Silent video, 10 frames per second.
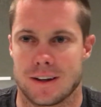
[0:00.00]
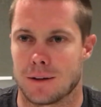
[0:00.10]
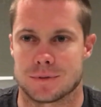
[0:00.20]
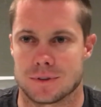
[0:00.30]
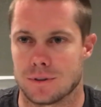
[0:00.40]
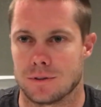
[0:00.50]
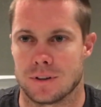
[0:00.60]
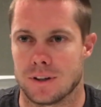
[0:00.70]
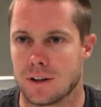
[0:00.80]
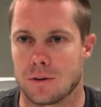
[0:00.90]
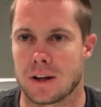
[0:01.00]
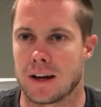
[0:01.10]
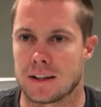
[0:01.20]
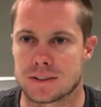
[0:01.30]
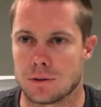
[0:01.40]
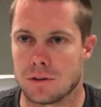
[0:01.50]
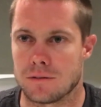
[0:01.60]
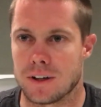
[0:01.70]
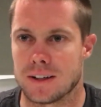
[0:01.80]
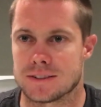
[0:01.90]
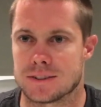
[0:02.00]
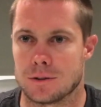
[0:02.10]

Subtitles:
absolutely no cash to invest,